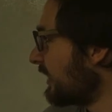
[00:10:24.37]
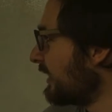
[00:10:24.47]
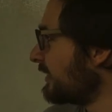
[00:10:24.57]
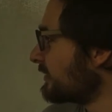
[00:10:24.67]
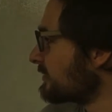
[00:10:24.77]

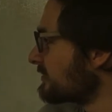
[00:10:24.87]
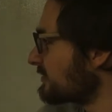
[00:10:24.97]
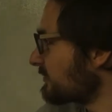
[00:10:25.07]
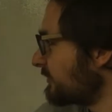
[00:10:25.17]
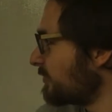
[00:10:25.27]
And
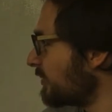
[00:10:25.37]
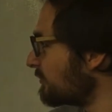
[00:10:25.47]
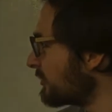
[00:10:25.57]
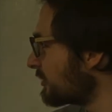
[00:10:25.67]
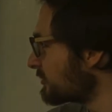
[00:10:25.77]

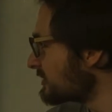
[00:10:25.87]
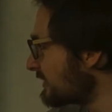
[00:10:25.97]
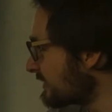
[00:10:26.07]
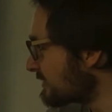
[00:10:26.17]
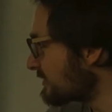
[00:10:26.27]
remember, those
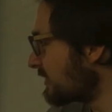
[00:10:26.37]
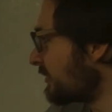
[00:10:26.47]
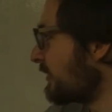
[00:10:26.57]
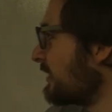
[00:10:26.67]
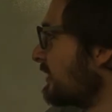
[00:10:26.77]
tests
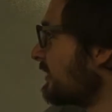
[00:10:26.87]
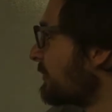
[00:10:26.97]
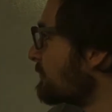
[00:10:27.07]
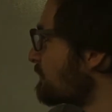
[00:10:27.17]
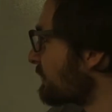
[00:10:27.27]
are running